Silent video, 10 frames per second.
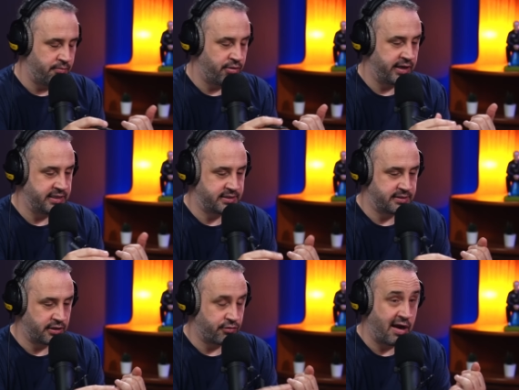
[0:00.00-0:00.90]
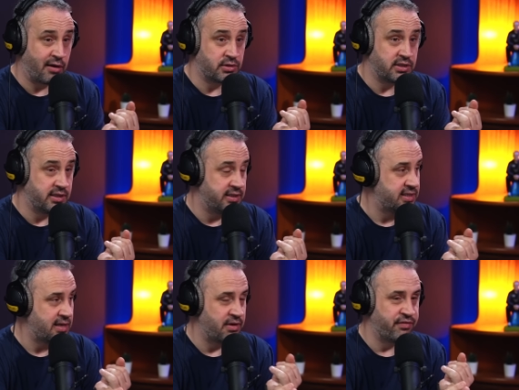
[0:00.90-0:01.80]
embraced the crowd in the
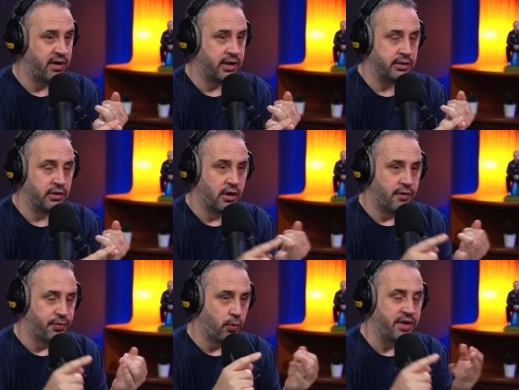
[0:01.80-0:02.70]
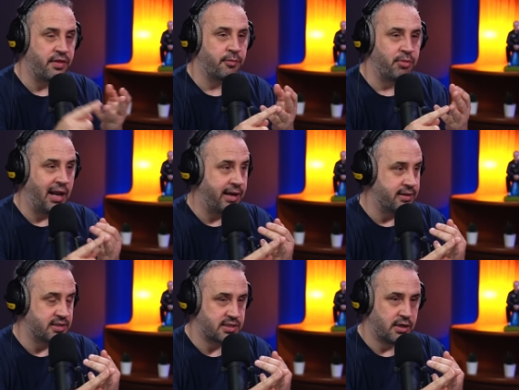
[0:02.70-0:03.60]
semi final, the way that the
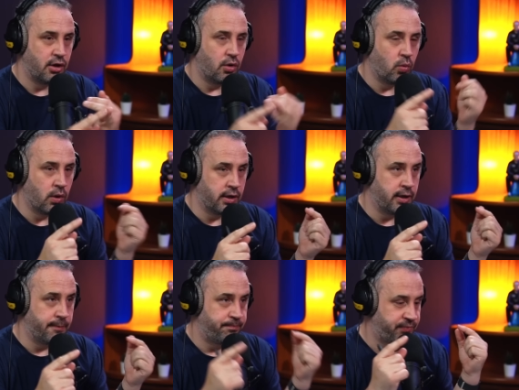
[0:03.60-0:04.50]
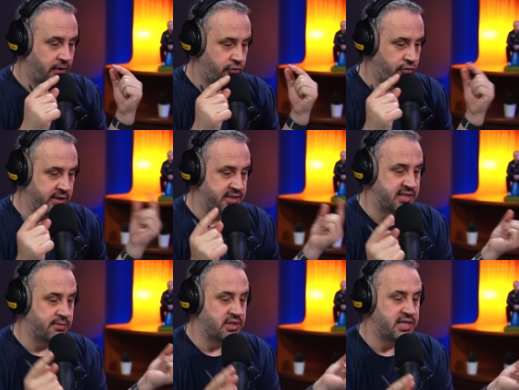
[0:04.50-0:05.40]
players were trying to
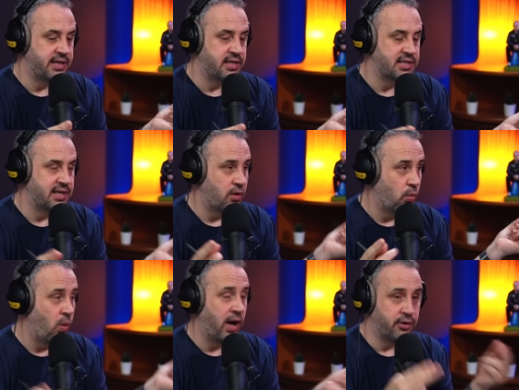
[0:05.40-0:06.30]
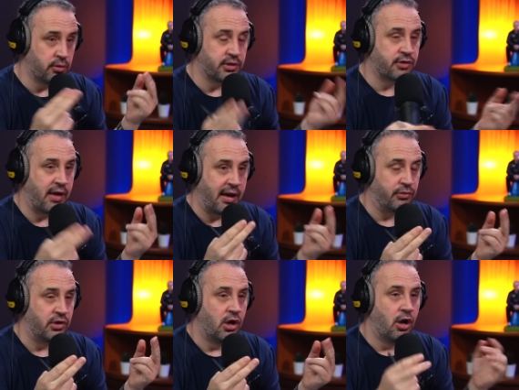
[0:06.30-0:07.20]
simultaneously wind up the
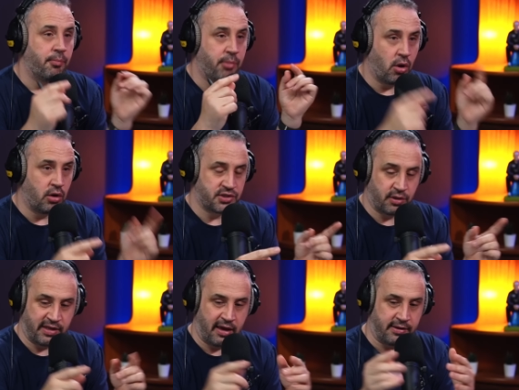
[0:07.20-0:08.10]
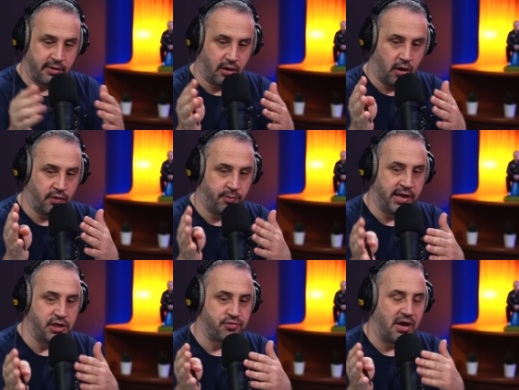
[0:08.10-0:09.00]
crowd, but also then on the
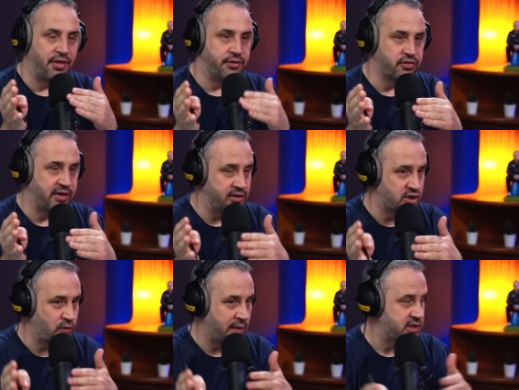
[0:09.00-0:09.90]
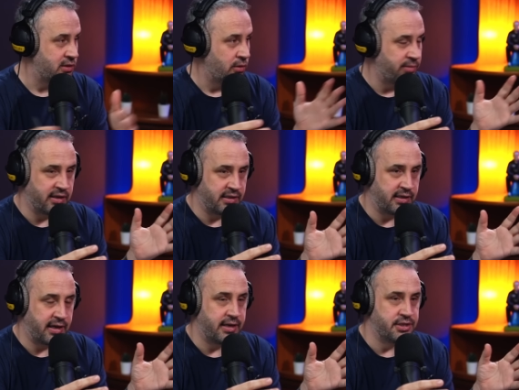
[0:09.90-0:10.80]
pitch, rather than just getting swept along by the
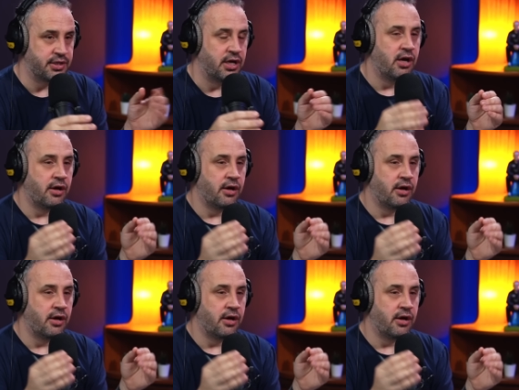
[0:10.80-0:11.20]
occasion,